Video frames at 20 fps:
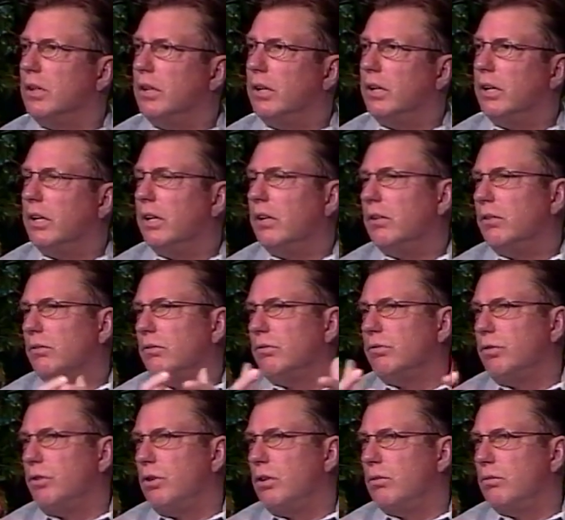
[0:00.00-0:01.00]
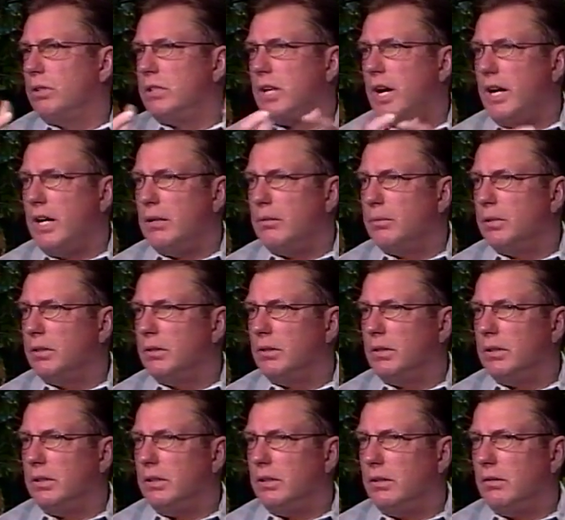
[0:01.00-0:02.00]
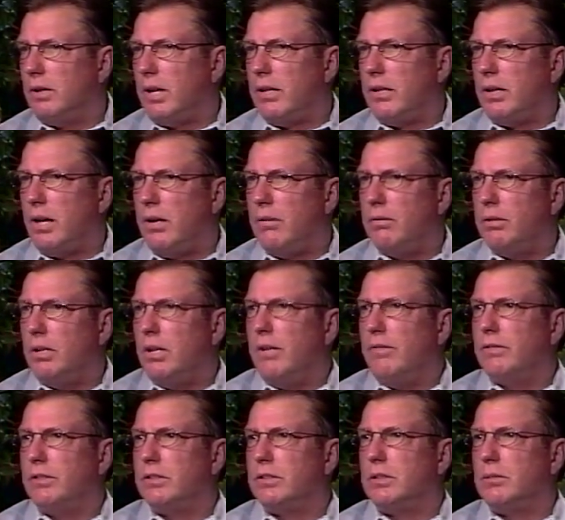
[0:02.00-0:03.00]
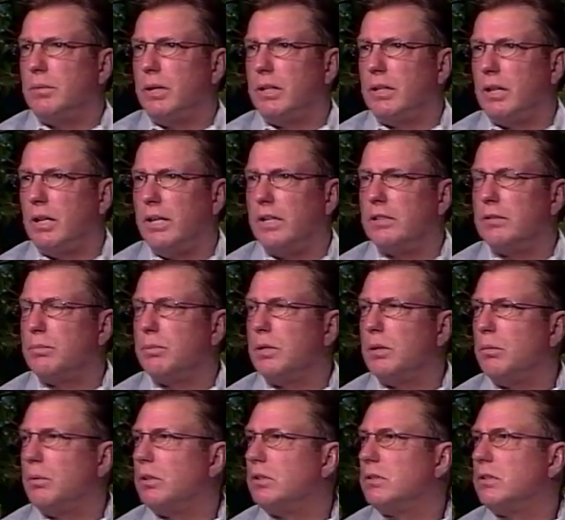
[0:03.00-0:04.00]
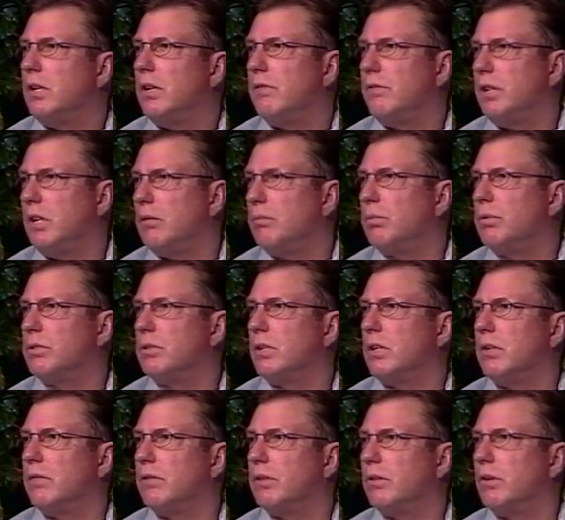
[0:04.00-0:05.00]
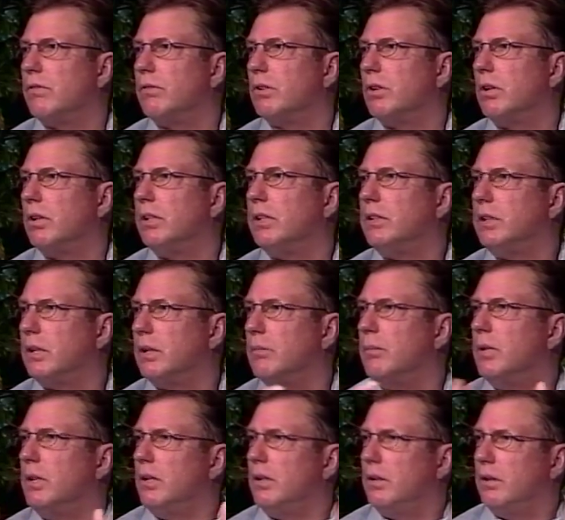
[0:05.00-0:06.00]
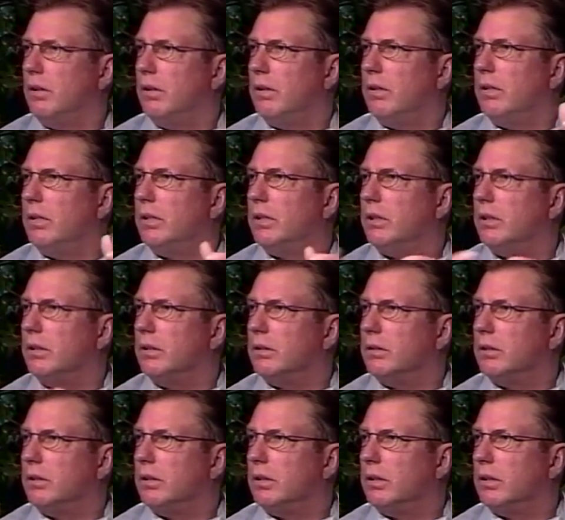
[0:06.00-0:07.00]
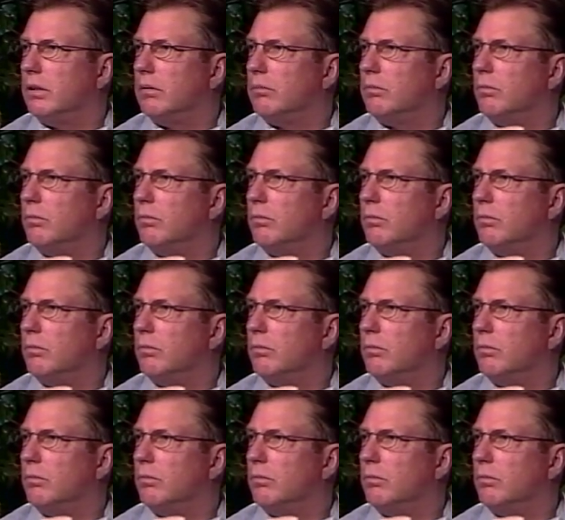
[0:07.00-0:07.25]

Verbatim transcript: And for retirement, you know, I, I, would love to see my clients be able to save 10% of their overall income mm -hmm. in the in the